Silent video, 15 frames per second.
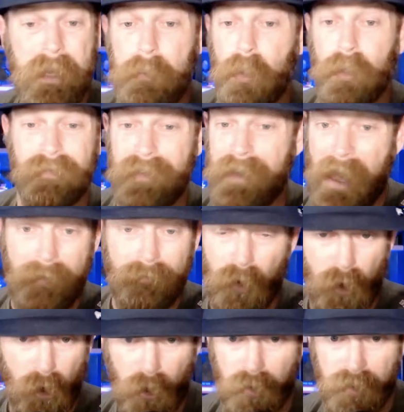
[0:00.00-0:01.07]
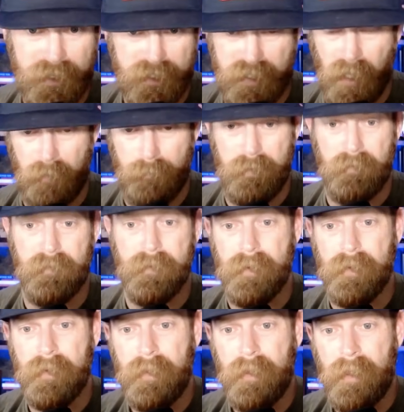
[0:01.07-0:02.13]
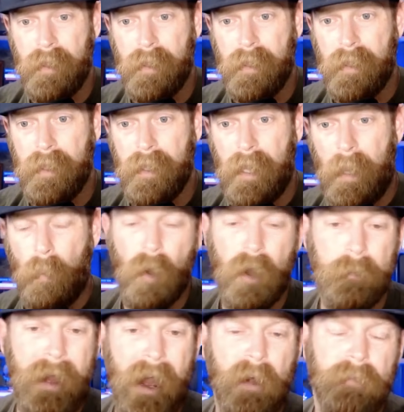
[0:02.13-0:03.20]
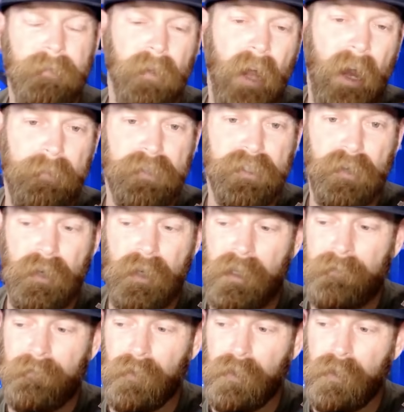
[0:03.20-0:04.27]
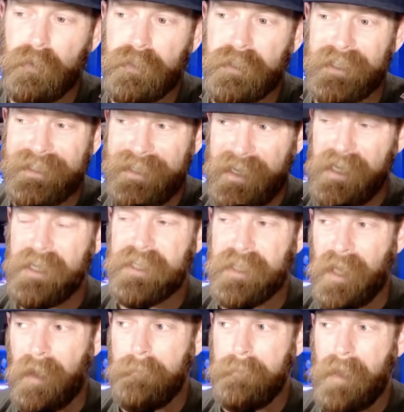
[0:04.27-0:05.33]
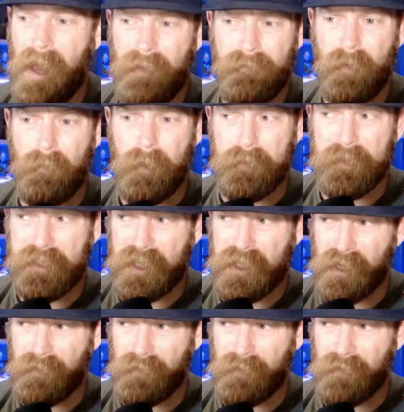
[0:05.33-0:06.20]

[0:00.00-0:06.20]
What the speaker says: who've never heard this stuff before. And what a powerful opportunity for you to teach them, not from the position of